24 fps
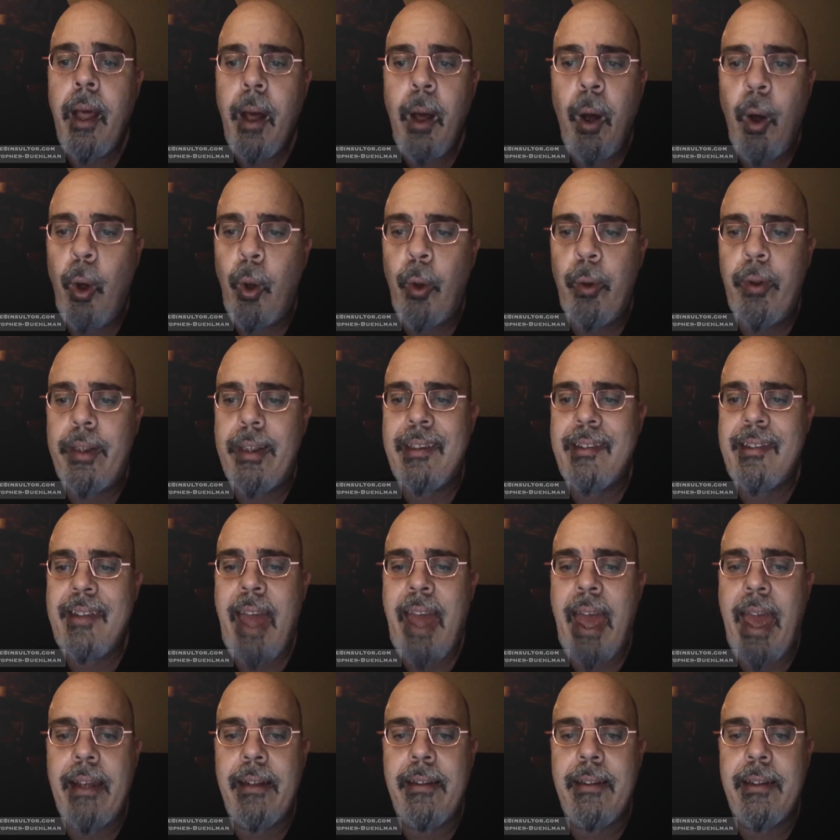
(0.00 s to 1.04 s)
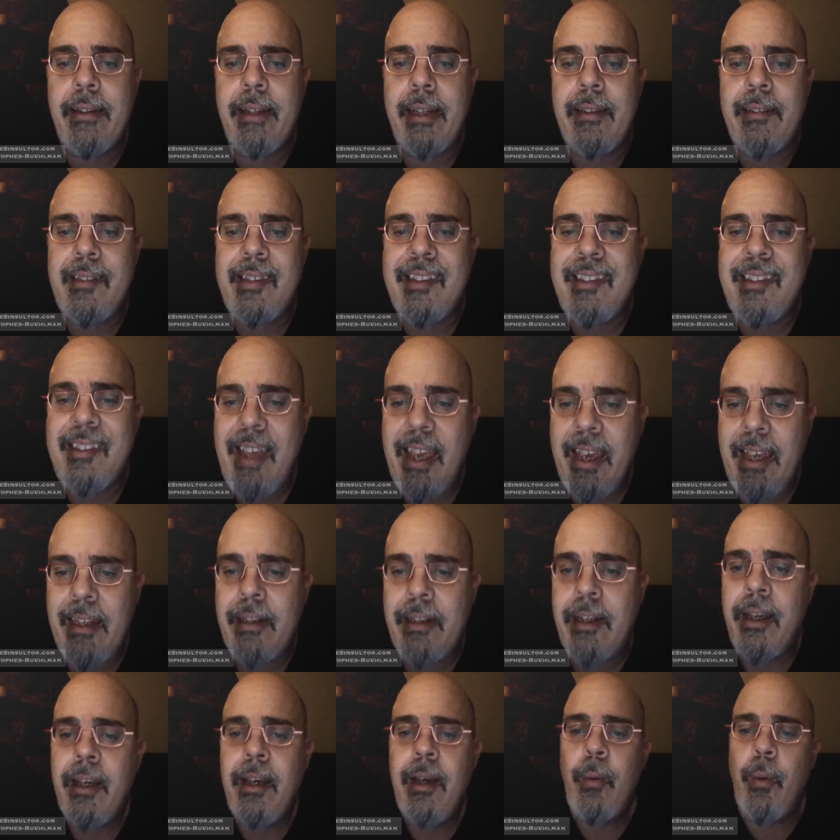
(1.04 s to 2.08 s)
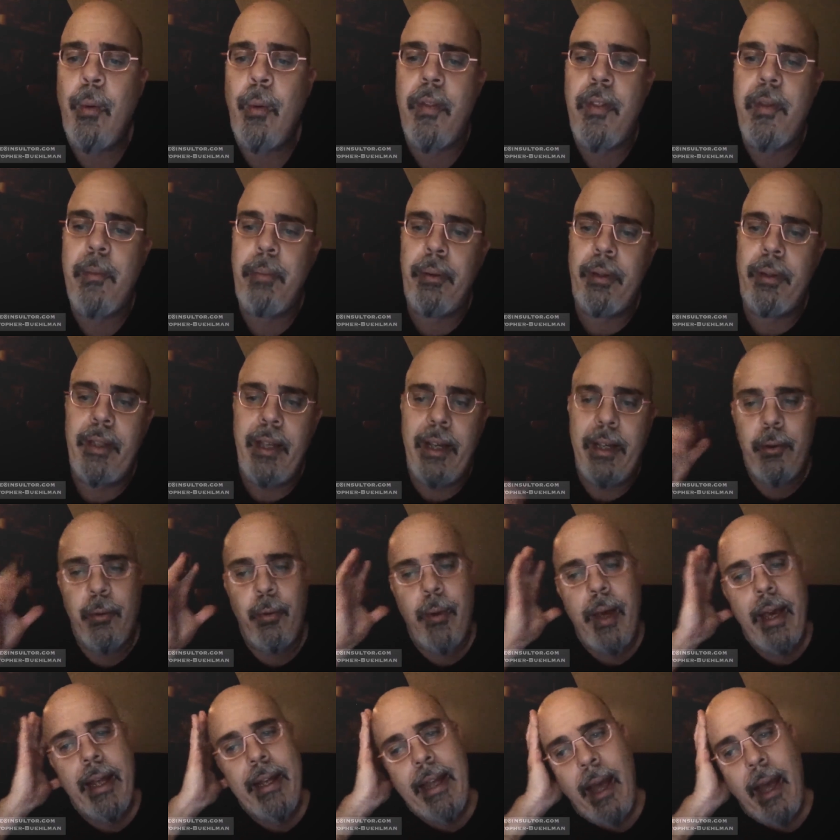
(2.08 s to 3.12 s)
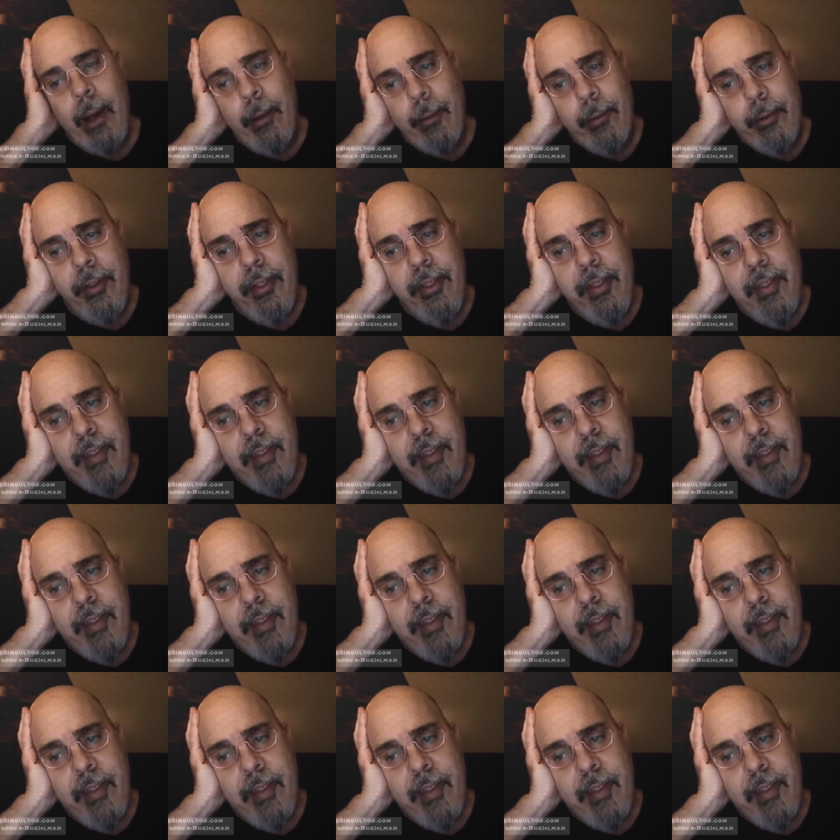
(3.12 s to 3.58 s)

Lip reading: holding his hand against his head where the blood ran out,